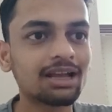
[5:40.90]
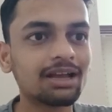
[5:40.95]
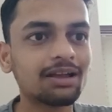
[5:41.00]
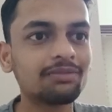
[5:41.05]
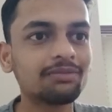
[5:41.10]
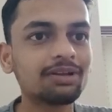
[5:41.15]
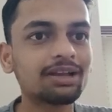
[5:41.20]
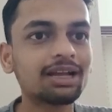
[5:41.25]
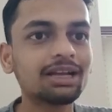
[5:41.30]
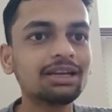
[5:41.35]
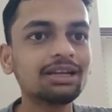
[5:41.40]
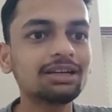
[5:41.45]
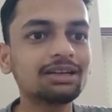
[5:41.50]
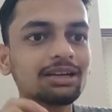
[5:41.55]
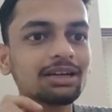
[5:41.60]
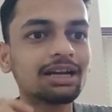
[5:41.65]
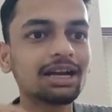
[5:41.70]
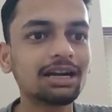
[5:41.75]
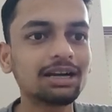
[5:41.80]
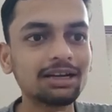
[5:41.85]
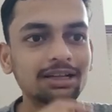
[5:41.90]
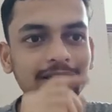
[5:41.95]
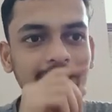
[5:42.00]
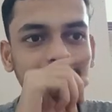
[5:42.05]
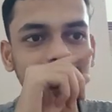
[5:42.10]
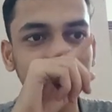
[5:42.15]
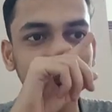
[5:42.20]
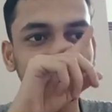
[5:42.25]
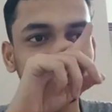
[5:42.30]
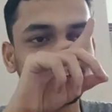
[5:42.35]
we can get the
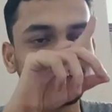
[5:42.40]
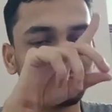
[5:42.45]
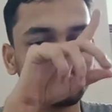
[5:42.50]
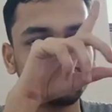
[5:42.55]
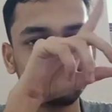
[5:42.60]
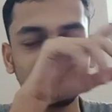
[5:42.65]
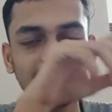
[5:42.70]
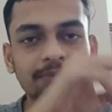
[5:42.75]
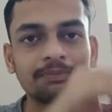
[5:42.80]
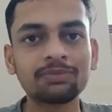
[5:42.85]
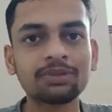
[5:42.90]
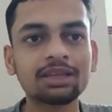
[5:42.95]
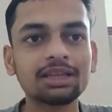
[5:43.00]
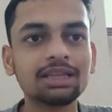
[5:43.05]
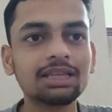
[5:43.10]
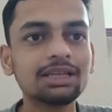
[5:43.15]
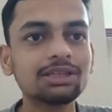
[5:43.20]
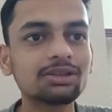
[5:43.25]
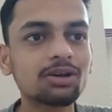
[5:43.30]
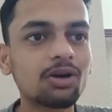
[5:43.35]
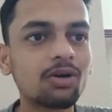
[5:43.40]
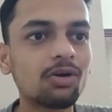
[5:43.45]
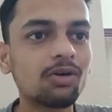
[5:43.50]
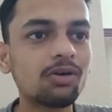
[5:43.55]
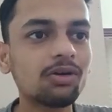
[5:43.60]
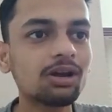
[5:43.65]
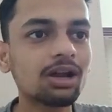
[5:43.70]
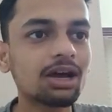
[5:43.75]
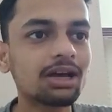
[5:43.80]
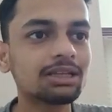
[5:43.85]
history. See, these
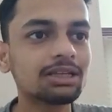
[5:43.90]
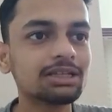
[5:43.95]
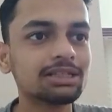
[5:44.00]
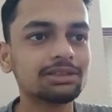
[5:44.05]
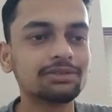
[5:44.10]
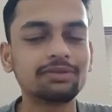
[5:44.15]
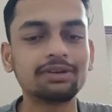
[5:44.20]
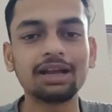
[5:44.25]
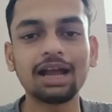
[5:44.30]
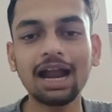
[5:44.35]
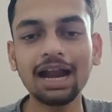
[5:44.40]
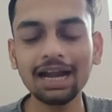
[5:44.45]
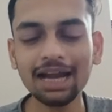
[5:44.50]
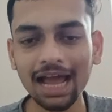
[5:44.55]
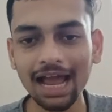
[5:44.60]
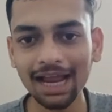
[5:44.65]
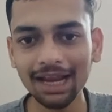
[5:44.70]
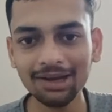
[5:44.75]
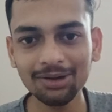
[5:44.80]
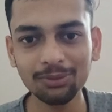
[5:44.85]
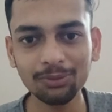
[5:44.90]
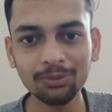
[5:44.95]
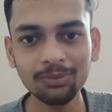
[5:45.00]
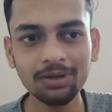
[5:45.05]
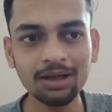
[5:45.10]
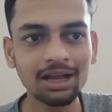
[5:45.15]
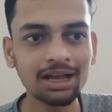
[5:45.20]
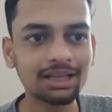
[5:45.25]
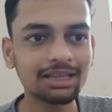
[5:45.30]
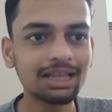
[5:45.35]
all are the history, and I know
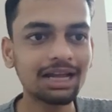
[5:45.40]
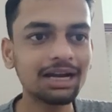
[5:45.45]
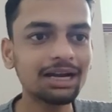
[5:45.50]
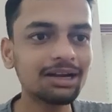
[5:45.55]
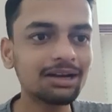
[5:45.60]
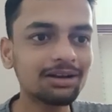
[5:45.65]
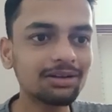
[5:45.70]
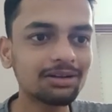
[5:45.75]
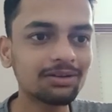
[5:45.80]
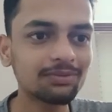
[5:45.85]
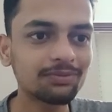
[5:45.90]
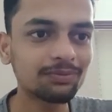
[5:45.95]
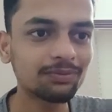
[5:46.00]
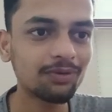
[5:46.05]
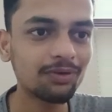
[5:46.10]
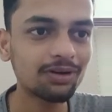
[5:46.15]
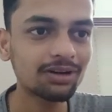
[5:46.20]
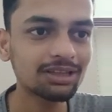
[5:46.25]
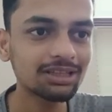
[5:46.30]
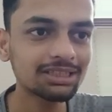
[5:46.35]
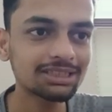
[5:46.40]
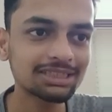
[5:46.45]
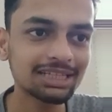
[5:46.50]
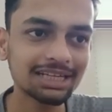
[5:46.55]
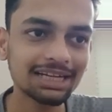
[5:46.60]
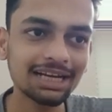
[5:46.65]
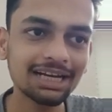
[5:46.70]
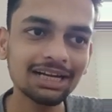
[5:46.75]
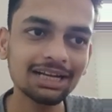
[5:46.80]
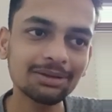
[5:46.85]
that for the
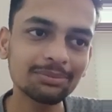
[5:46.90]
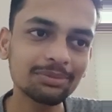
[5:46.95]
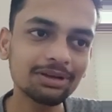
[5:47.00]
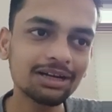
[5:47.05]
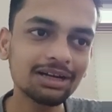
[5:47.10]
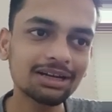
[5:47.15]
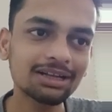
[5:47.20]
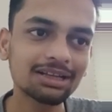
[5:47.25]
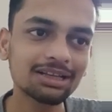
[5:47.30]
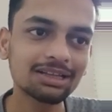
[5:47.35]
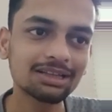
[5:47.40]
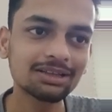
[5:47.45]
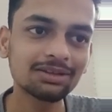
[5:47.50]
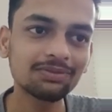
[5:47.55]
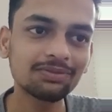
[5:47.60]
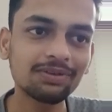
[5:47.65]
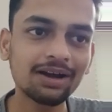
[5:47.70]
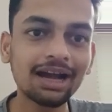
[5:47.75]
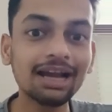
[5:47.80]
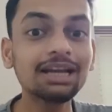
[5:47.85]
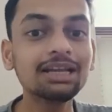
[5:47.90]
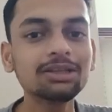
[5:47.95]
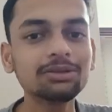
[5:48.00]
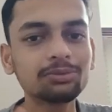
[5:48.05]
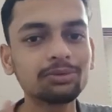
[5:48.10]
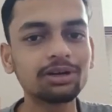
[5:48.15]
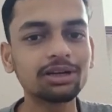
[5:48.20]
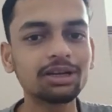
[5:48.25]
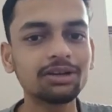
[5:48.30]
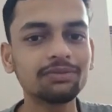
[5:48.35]
second commit the file is
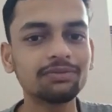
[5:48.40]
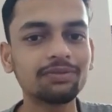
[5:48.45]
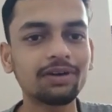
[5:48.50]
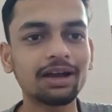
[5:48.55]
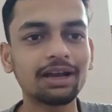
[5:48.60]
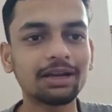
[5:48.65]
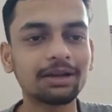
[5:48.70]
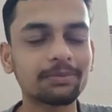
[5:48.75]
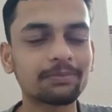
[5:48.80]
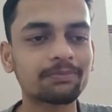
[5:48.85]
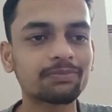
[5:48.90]
working fine.